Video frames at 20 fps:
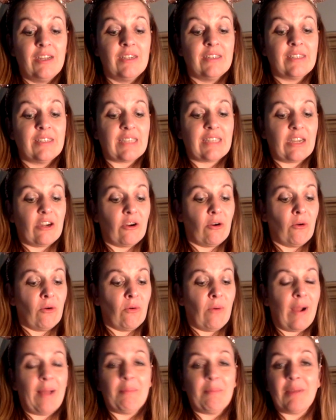
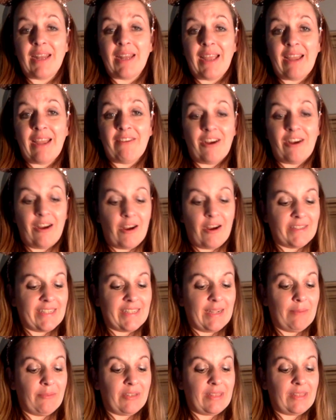so I'm gonna have a hard
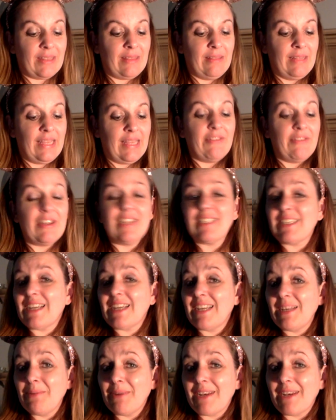time with giving it to
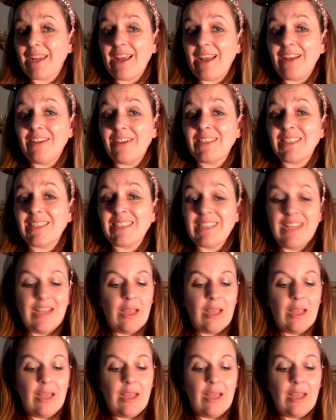anybody else.